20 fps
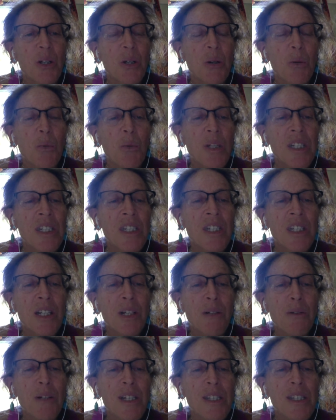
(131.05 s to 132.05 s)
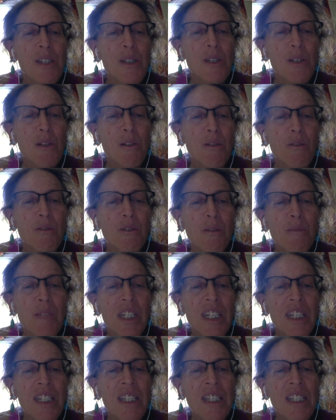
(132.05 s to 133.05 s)
Wind caresses you from the
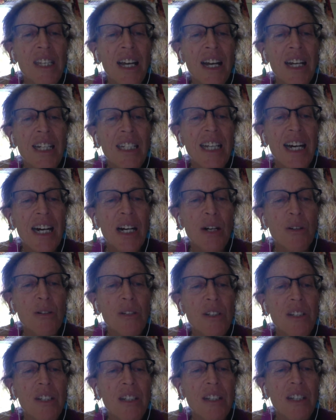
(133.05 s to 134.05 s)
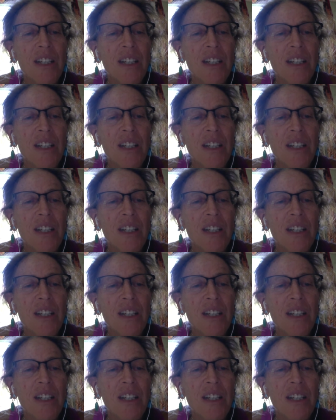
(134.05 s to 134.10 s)
inside out,